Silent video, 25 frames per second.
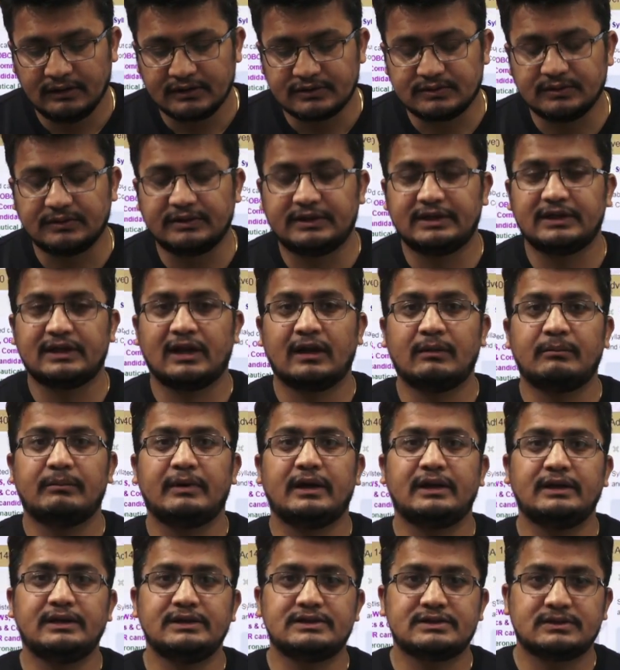so there are
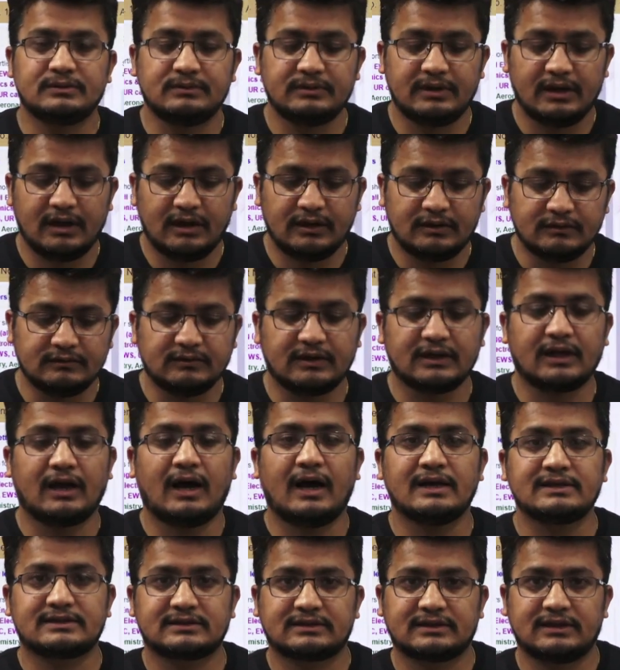many students who are
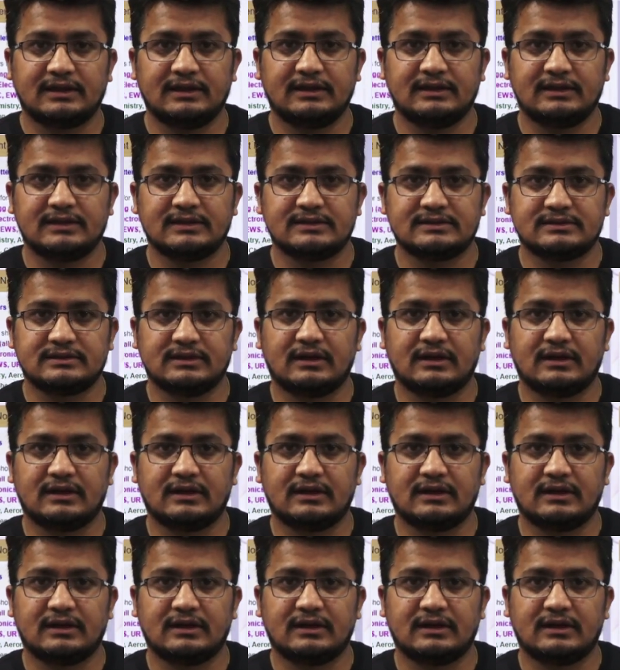asking